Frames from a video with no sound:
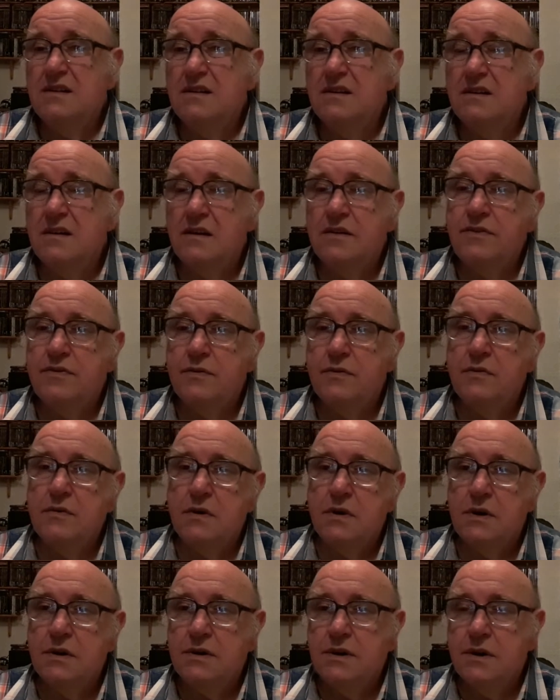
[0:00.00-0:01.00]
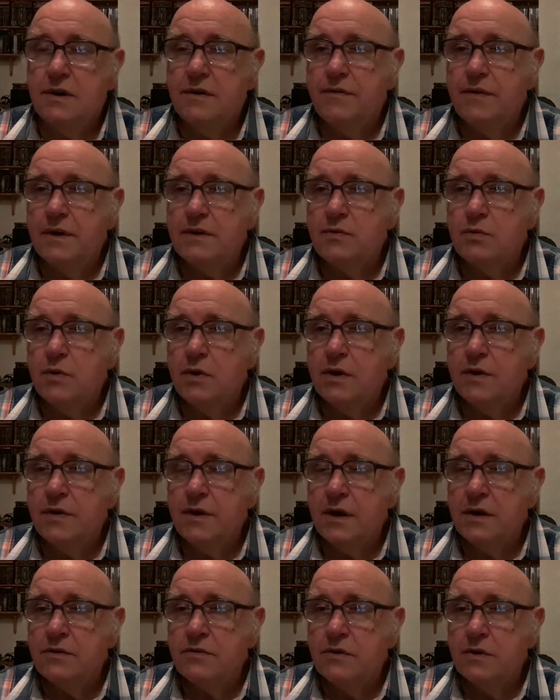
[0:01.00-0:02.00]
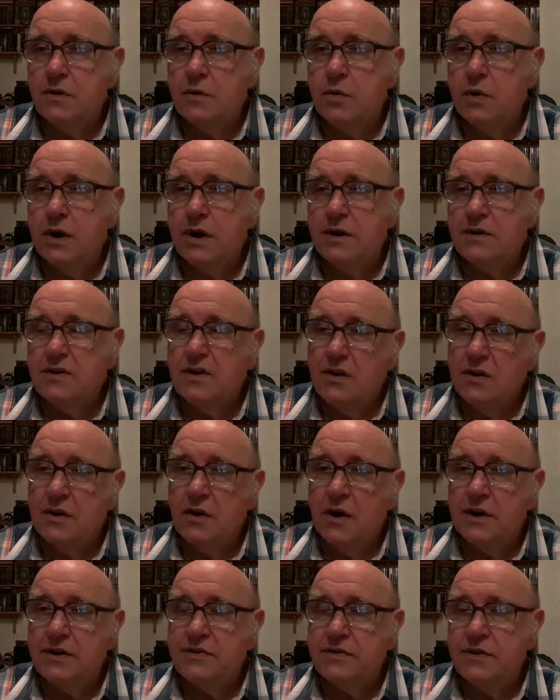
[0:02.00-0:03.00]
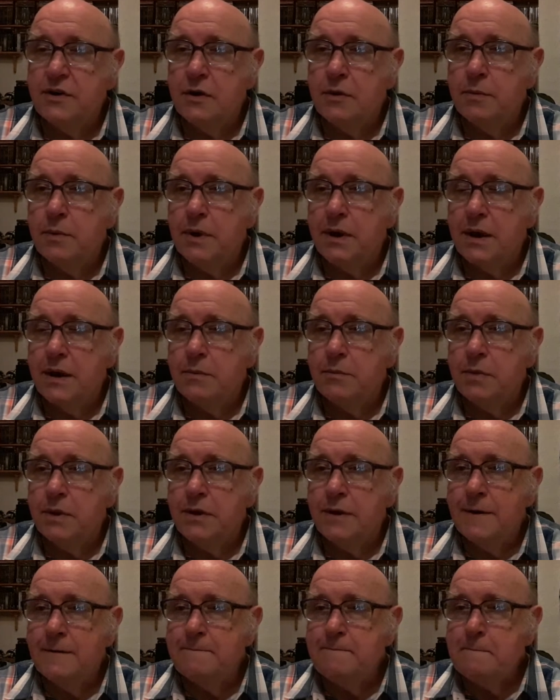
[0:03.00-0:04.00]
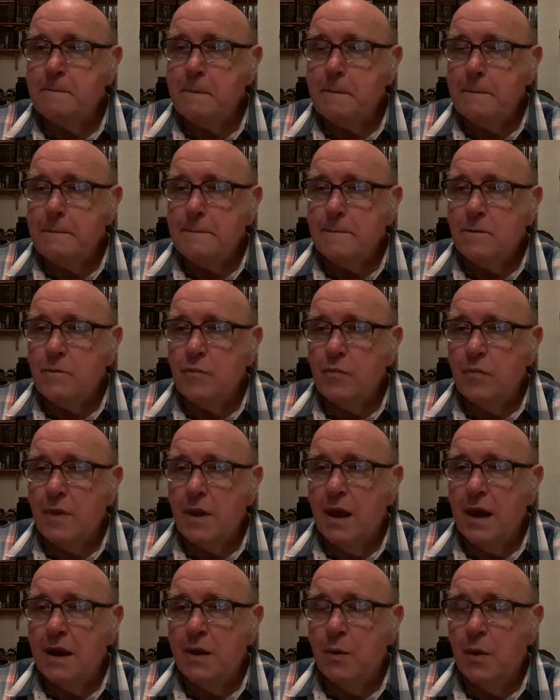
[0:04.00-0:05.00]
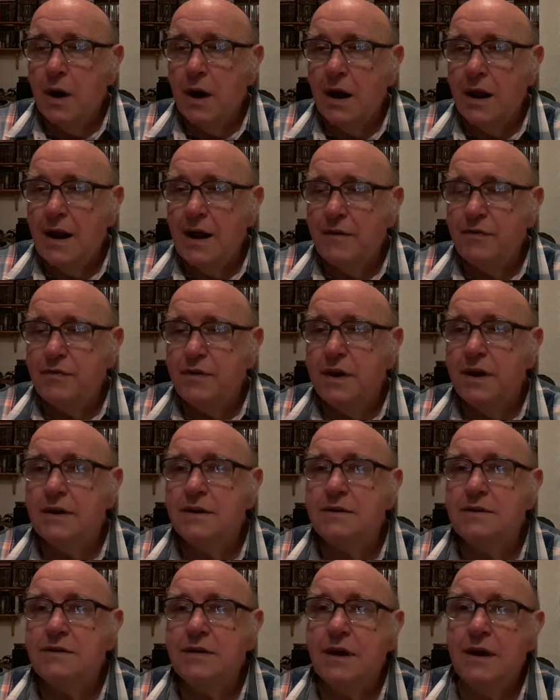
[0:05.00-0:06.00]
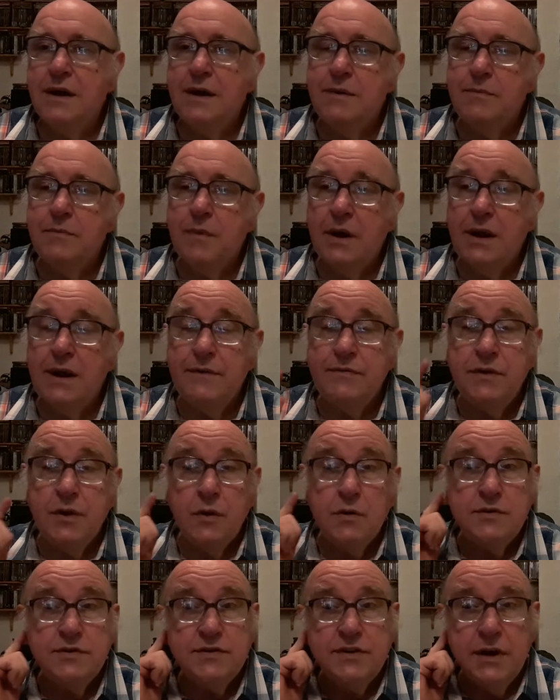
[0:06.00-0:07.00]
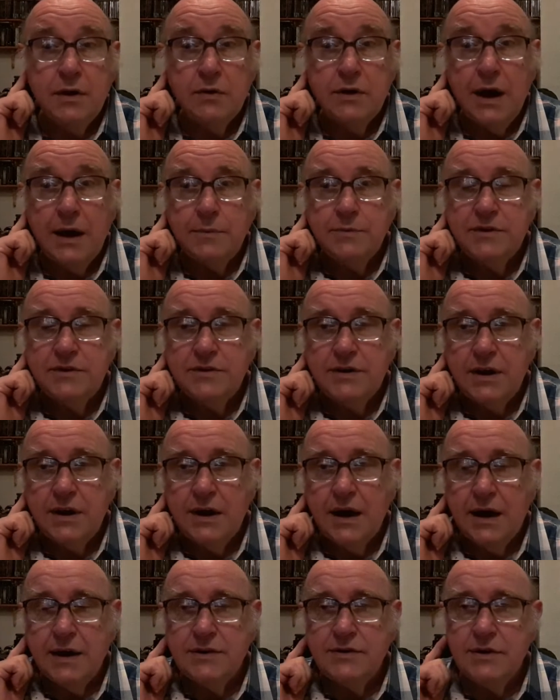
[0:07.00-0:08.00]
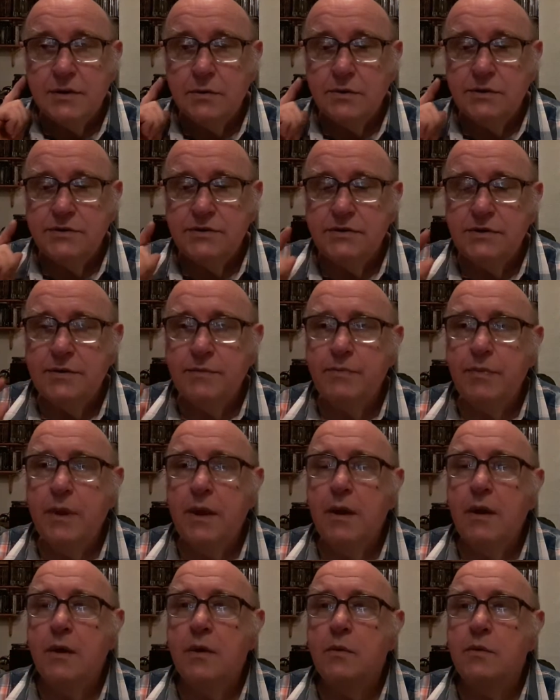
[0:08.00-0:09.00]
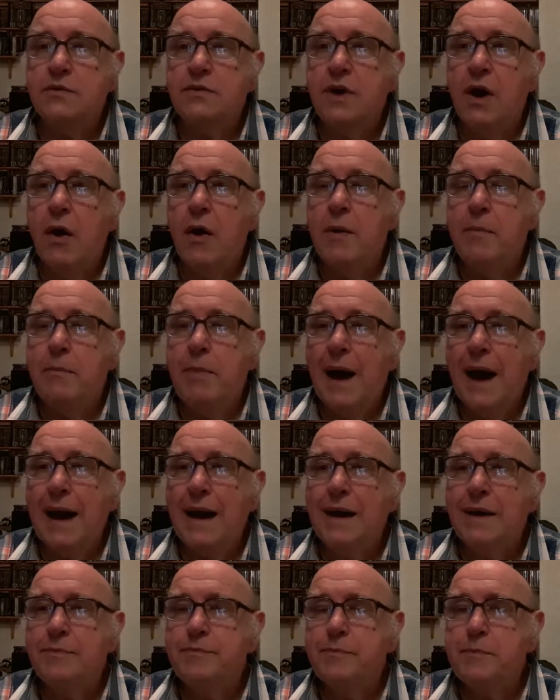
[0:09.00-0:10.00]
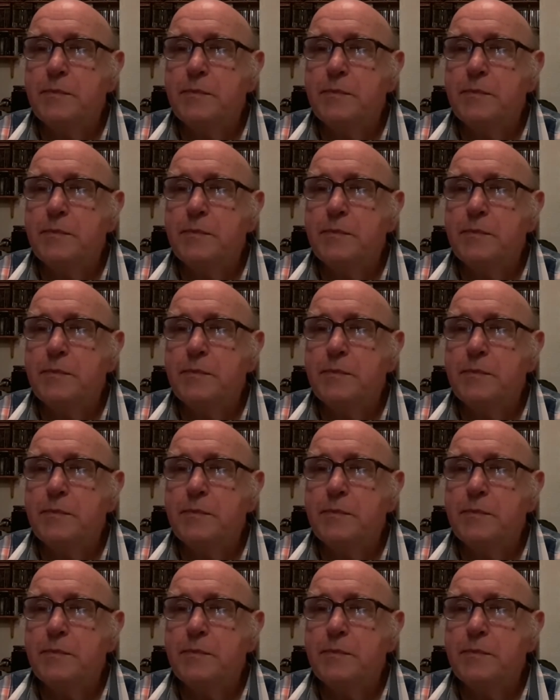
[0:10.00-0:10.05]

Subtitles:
I thought, I don't know if that's worth 100 quid. It's got a nice steelbook in, but anyway, I left it all sealed up just in case it was going back.